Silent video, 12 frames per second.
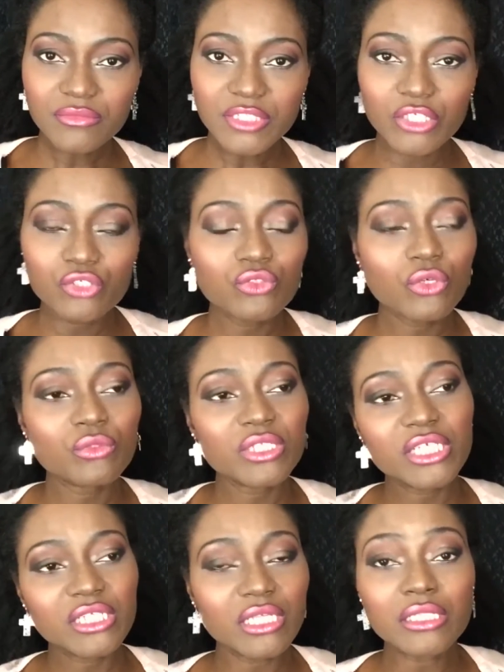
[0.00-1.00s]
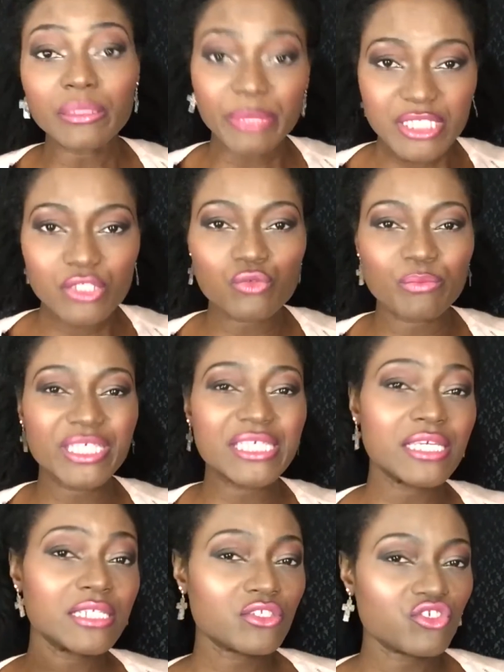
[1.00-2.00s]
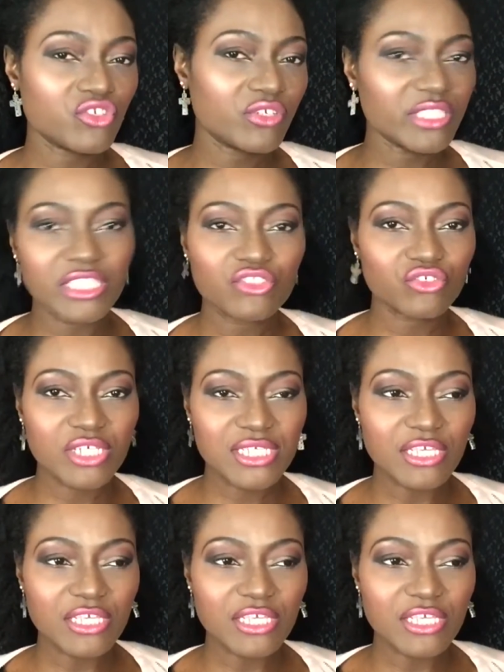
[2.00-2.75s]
You don't need a limit to begin to generate interest